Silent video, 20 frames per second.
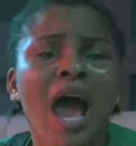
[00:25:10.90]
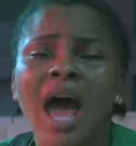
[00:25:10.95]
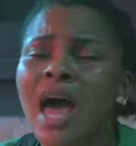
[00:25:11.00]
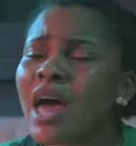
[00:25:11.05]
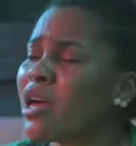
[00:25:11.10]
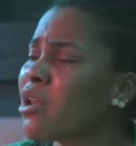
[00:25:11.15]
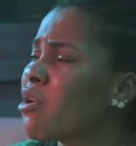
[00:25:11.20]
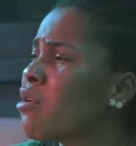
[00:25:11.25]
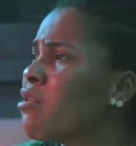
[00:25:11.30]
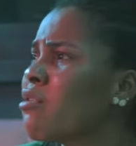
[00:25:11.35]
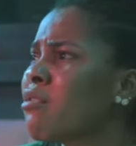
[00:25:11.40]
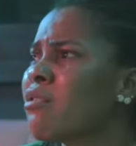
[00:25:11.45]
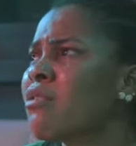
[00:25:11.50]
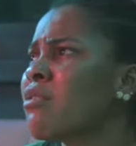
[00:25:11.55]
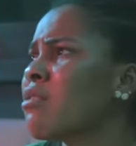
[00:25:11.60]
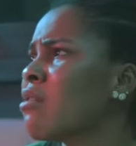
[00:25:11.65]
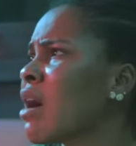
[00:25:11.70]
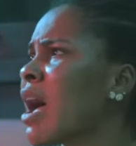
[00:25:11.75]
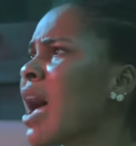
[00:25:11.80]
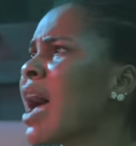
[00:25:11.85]
Ah,
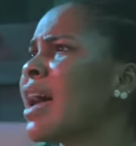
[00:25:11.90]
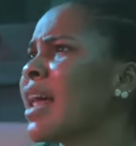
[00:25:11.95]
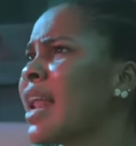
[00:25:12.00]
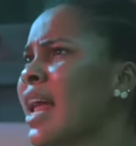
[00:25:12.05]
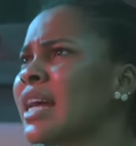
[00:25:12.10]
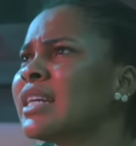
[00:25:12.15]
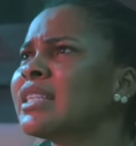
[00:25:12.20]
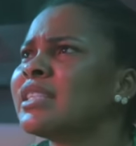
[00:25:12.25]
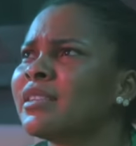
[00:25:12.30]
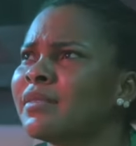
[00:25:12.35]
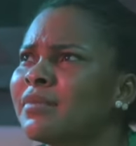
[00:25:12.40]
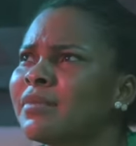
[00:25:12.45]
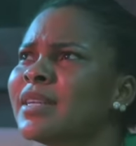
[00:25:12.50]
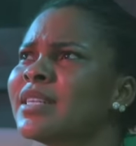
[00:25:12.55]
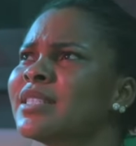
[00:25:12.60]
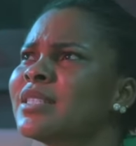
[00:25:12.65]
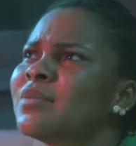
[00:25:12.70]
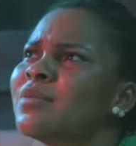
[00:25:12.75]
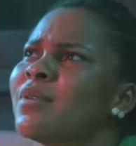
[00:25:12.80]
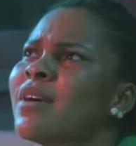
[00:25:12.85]
no. I like the
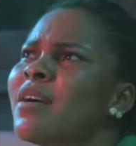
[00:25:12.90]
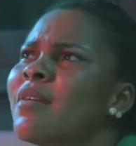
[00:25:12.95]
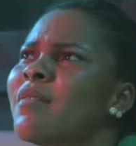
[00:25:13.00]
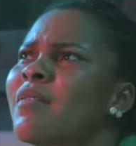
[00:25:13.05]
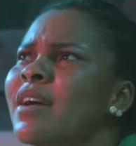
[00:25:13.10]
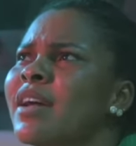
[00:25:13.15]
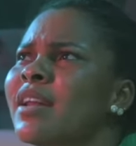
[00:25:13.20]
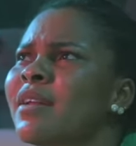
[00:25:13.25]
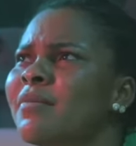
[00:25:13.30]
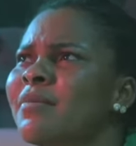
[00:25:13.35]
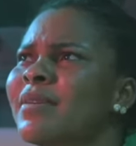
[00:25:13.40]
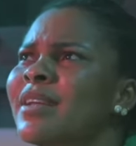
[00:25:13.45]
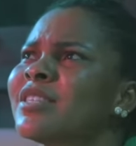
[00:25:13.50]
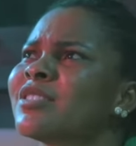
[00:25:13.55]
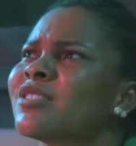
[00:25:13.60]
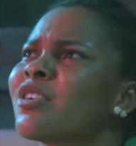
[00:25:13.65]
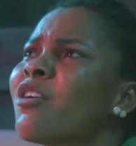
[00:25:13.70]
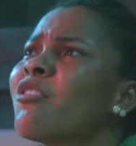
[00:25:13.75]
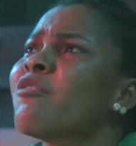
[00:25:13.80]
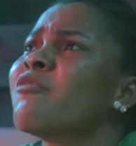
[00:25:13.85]
place where the
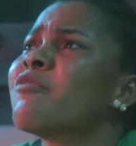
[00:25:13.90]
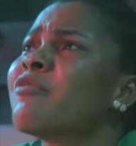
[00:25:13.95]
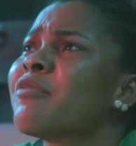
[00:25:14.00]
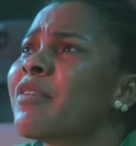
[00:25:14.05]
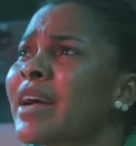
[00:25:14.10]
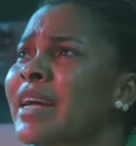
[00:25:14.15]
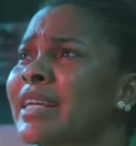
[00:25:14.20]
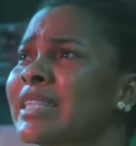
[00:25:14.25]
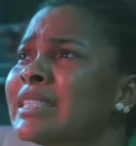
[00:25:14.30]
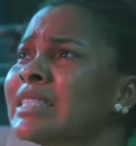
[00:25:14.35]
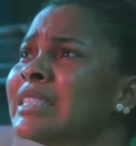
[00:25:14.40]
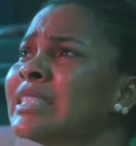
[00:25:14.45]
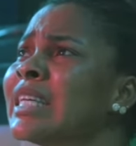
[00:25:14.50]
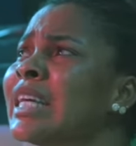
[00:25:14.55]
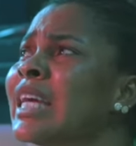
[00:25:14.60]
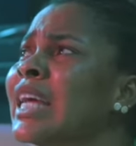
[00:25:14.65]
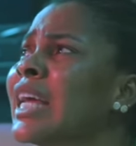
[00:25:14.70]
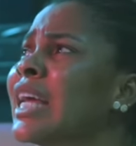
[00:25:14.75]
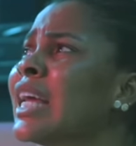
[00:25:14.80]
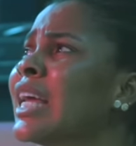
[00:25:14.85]
place come fine.
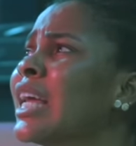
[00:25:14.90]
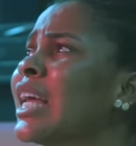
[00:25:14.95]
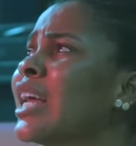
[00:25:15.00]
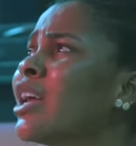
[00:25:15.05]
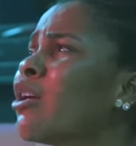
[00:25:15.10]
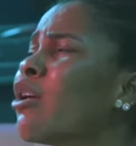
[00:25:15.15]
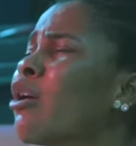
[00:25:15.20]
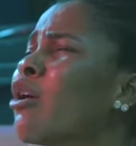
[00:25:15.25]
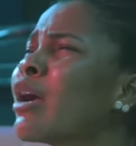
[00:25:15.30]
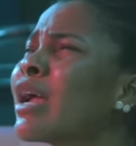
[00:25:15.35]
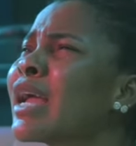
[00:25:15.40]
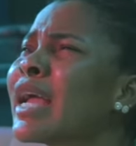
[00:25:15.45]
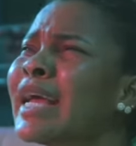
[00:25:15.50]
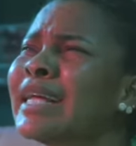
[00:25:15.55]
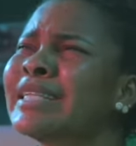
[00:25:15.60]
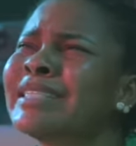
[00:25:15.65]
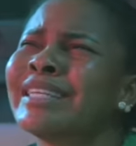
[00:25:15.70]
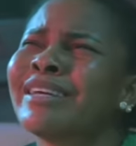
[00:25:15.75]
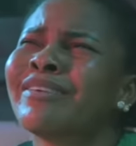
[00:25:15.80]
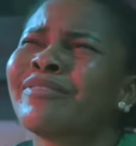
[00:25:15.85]
You can
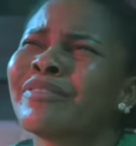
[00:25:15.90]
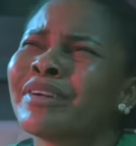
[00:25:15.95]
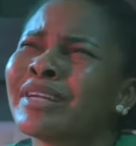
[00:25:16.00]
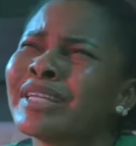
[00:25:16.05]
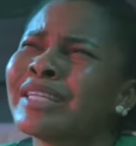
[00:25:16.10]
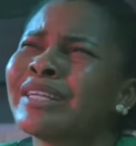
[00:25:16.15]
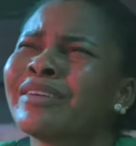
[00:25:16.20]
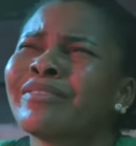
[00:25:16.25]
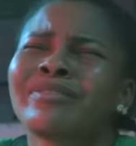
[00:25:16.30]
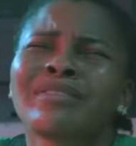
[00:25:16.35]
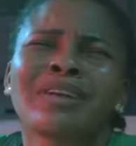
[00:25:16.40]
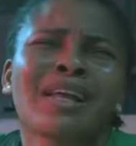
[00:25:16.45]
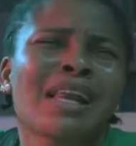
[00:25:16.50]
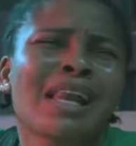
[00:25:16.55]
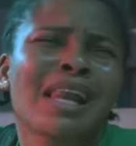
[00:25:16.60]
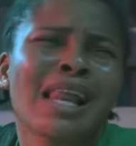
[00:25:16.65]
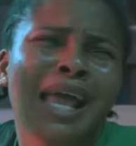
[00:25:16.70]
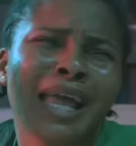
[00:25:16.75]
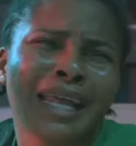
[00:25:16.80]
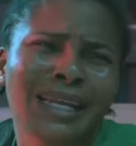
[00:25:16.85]
get different
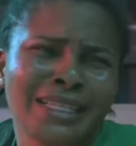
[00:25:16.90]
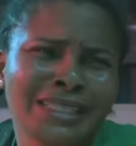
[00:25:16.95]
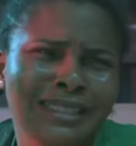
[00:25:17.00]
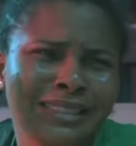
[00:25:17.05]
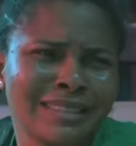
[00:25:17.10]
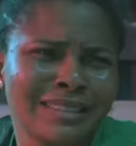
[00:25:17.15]
light.